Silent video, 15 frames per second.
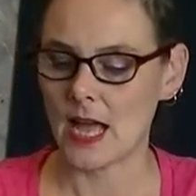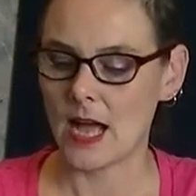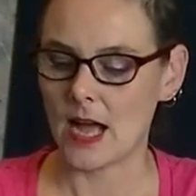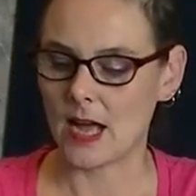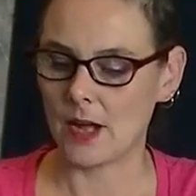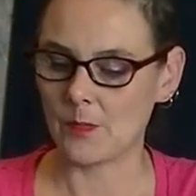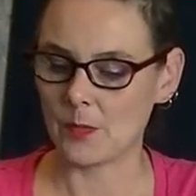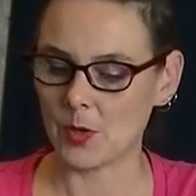
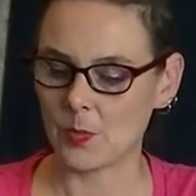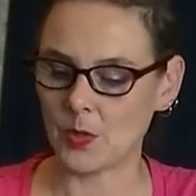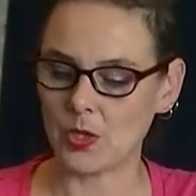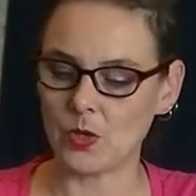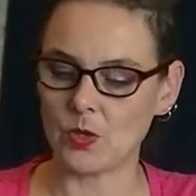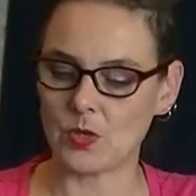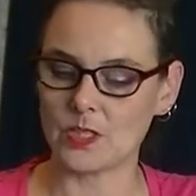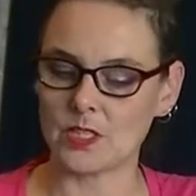
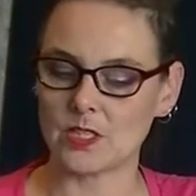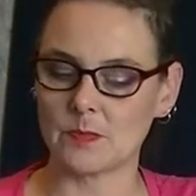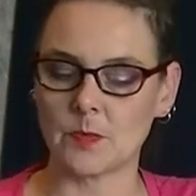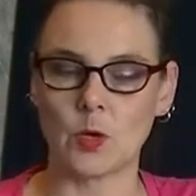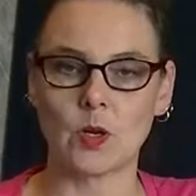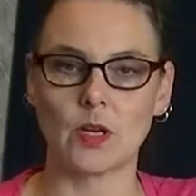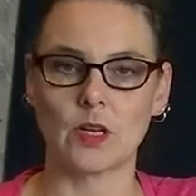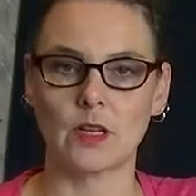But you can
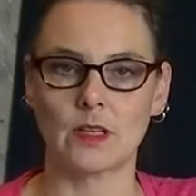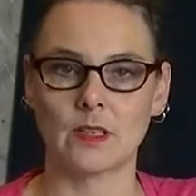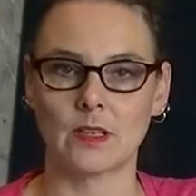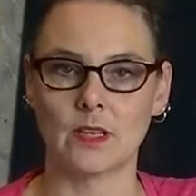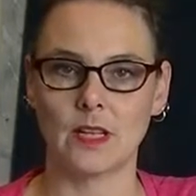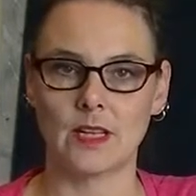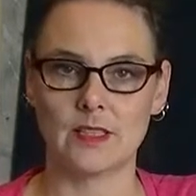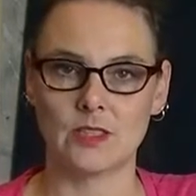smoke
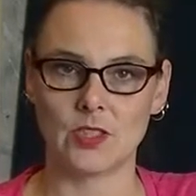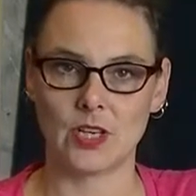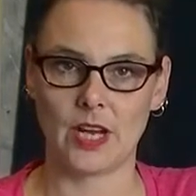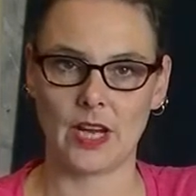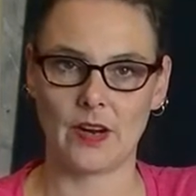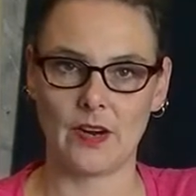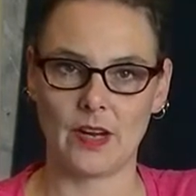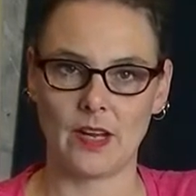cleanse your
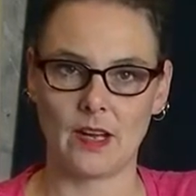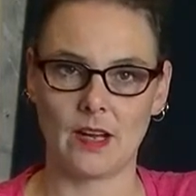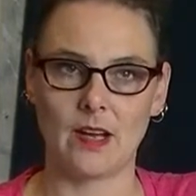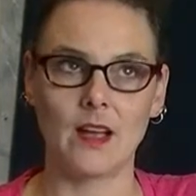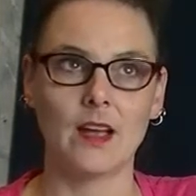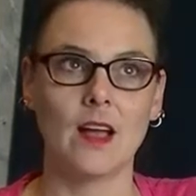area.